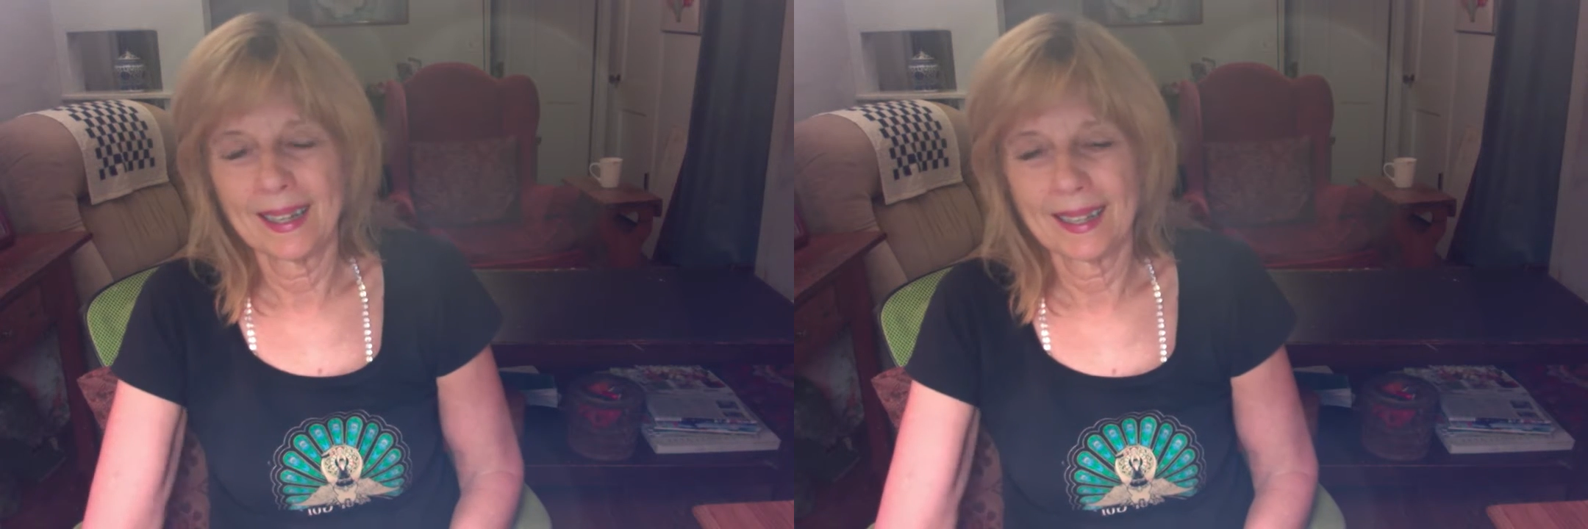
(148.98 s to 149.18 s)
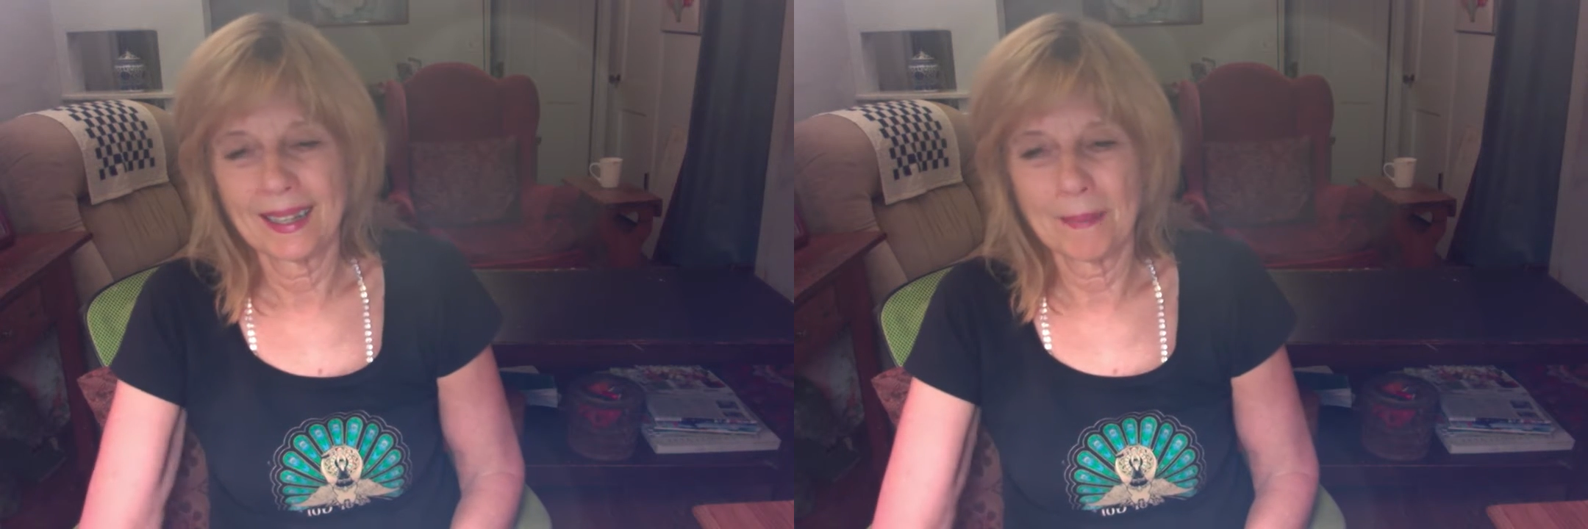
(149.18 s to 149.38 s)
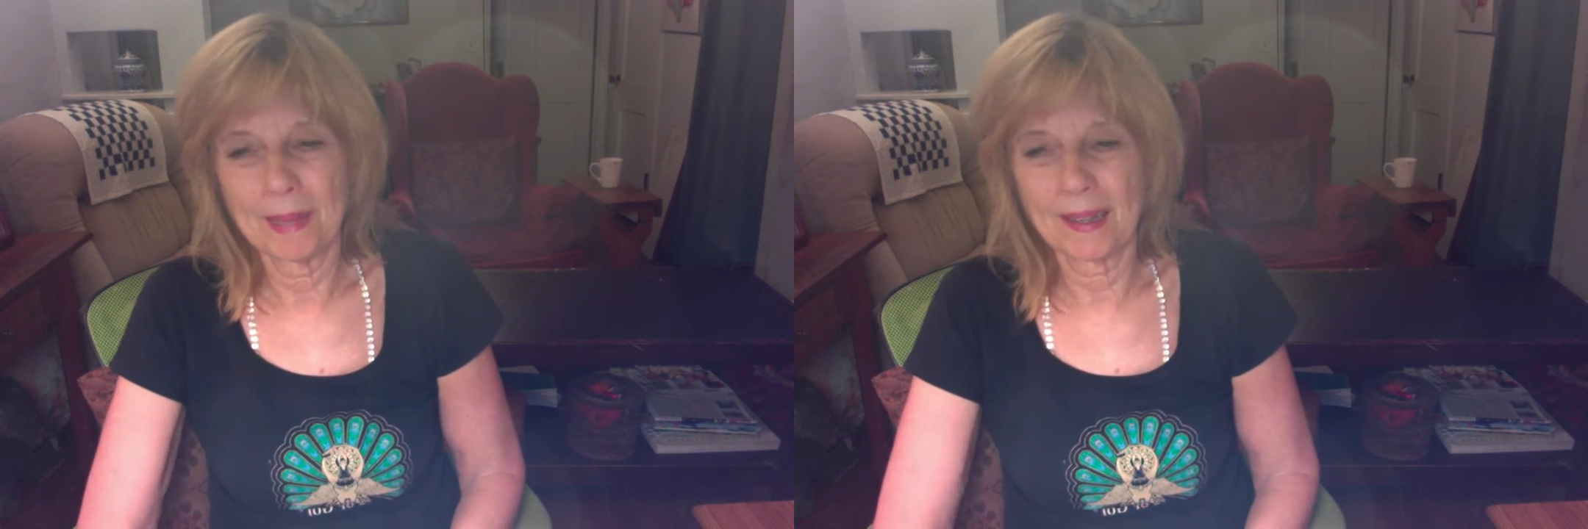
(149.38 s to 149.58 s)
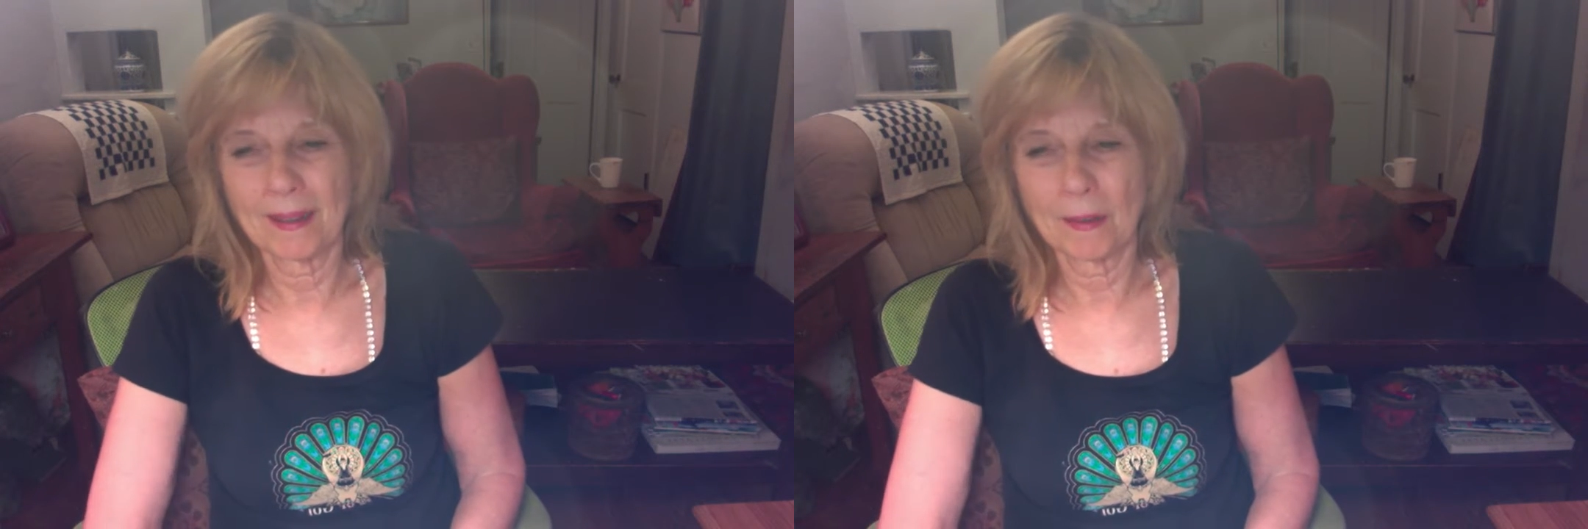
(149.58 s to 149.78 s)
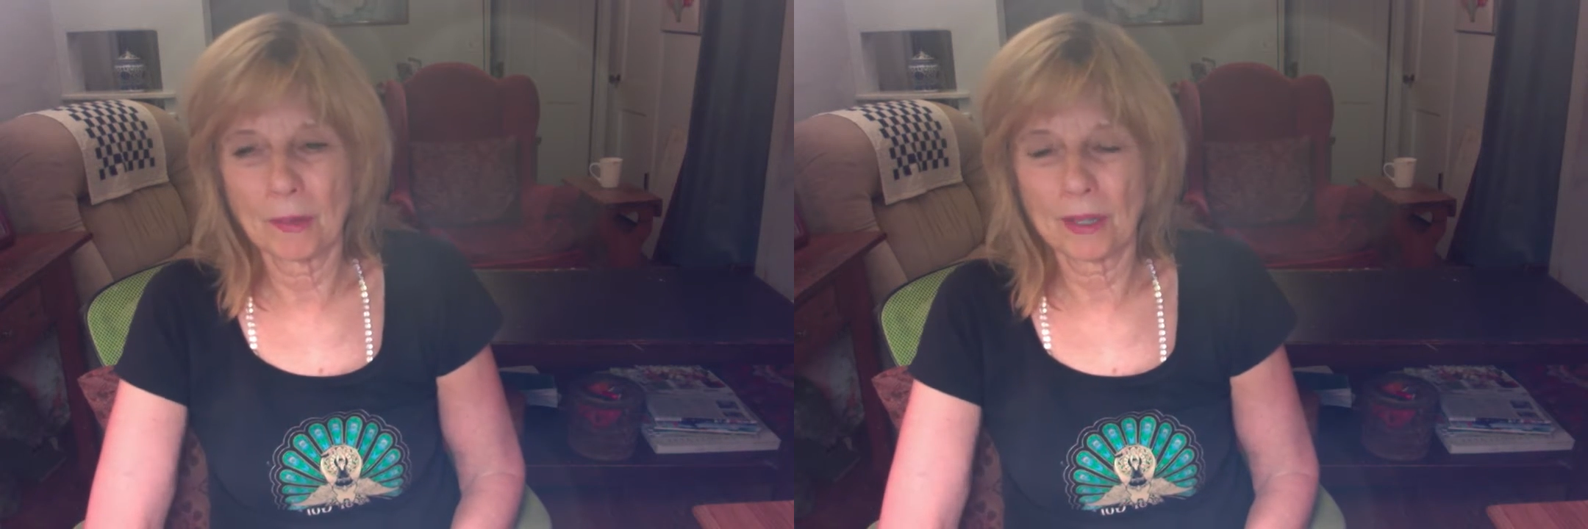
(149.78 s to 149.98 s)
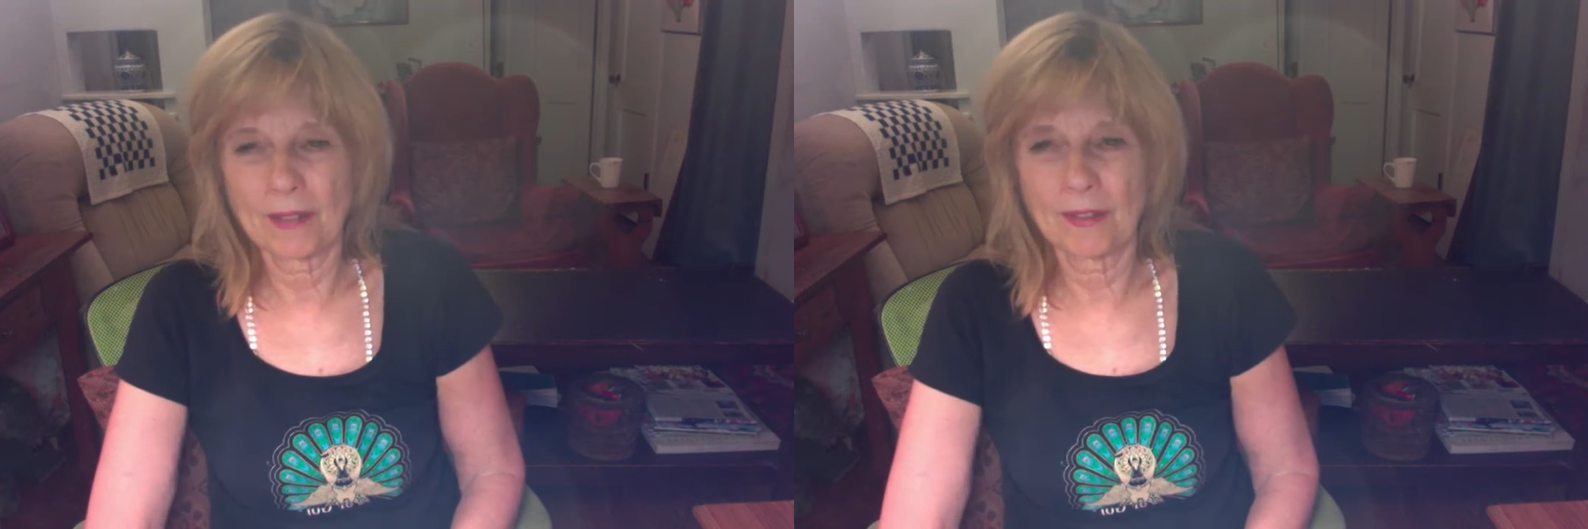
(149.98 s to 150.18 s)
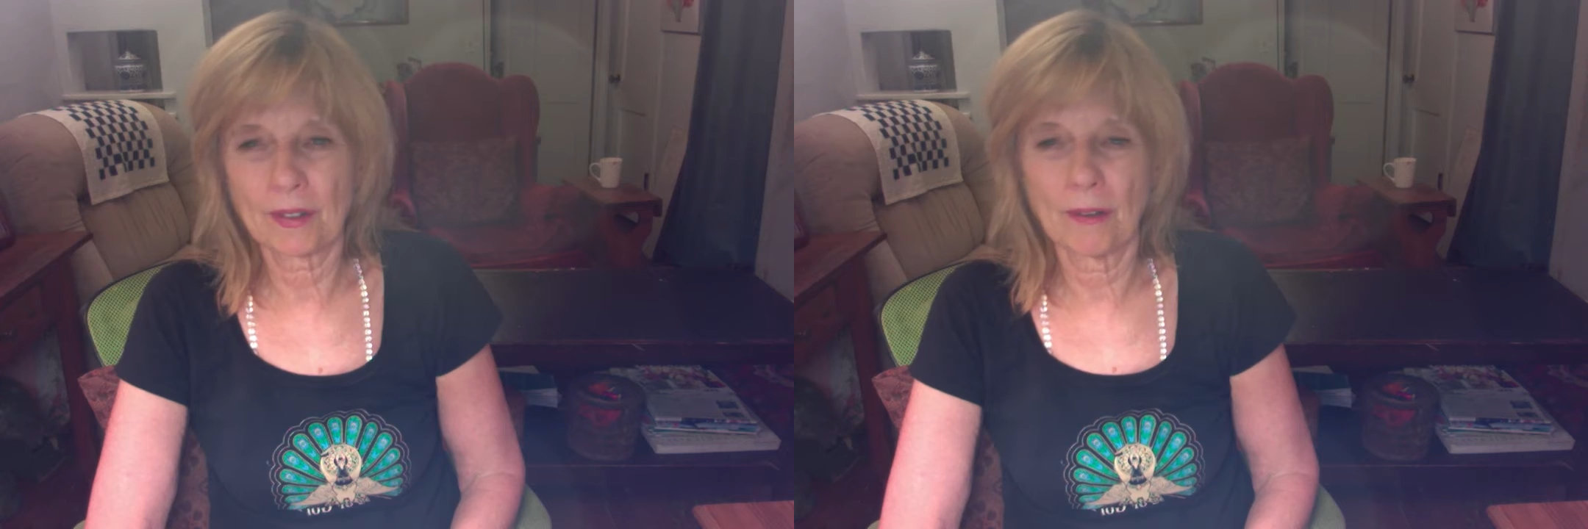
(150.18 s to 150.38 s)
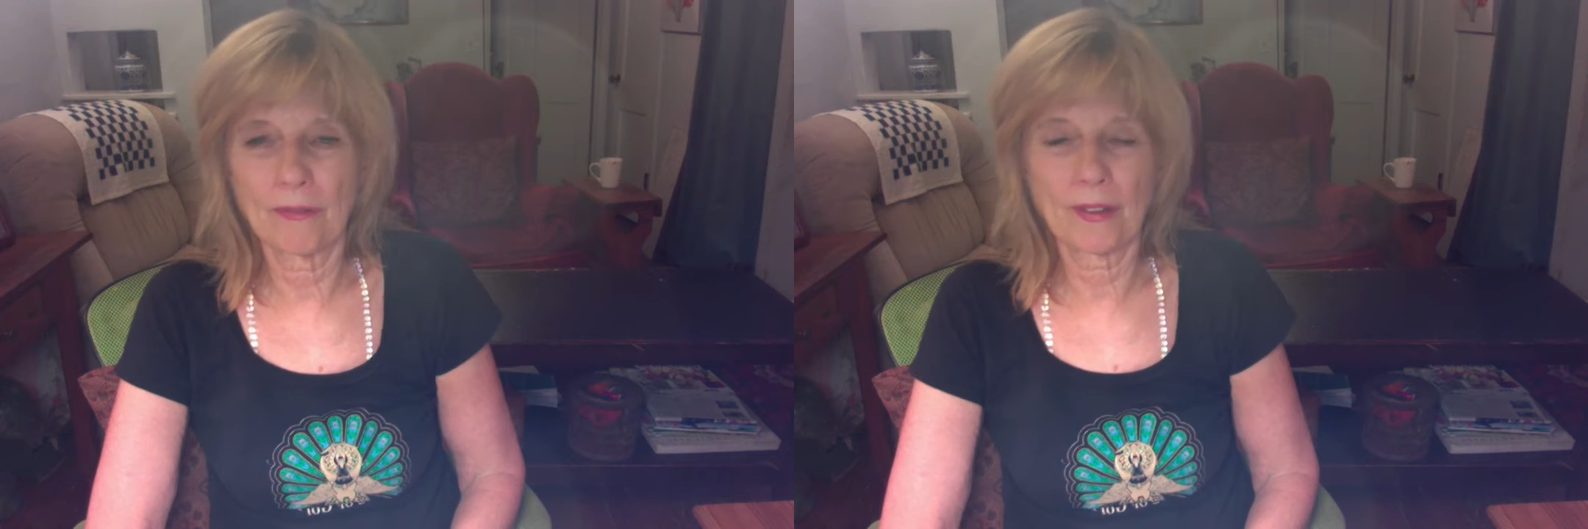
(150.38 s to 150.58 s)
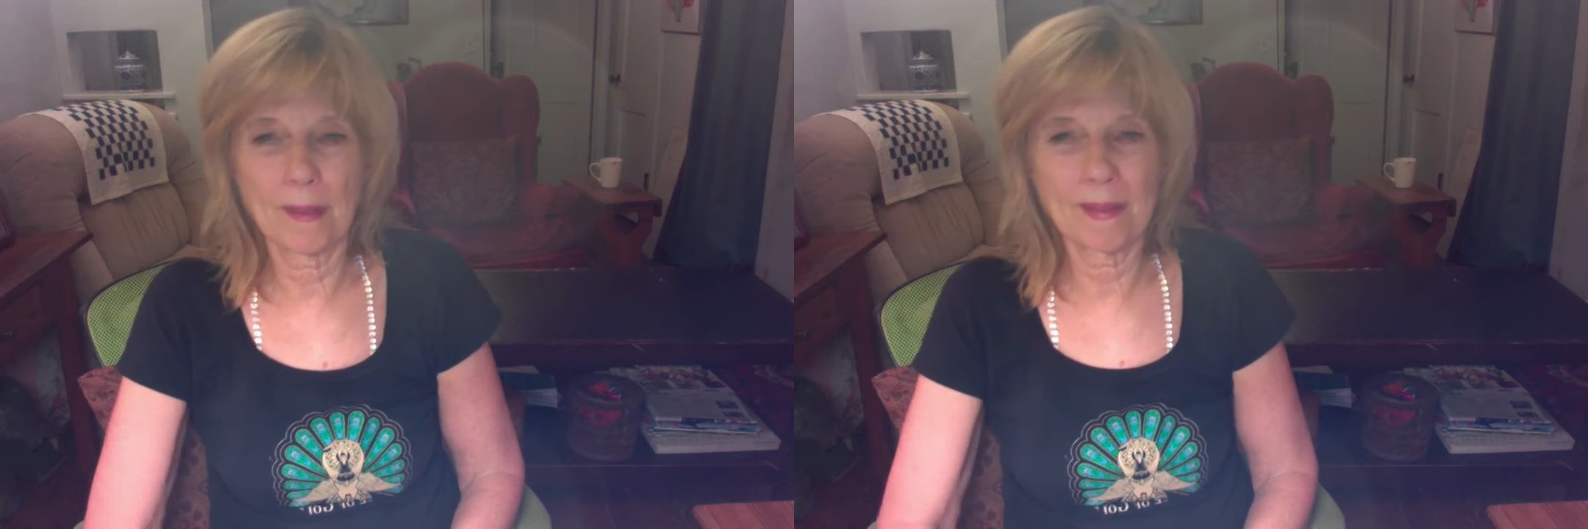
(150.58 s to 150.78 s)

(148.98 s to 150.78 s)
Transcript: you know, making it a little more difficult for them.